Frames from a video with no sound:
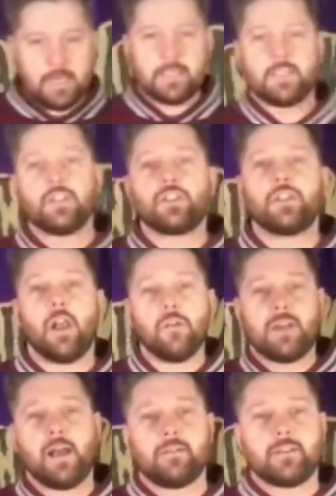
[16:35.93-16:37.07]
it's going to slow
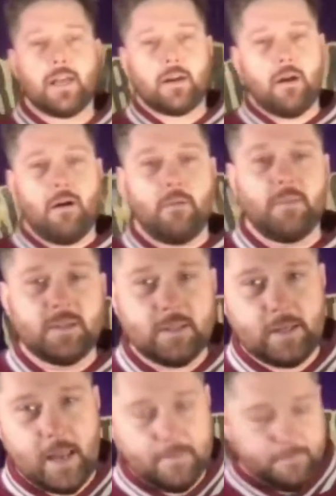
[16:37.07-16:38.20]
down to that calmness
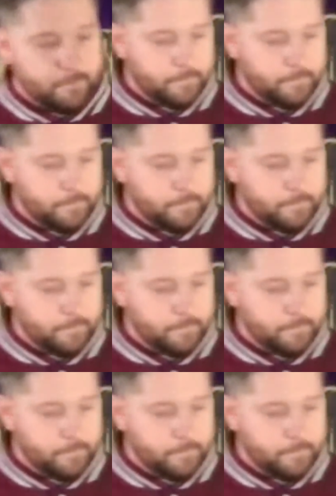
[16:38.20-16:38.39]
again.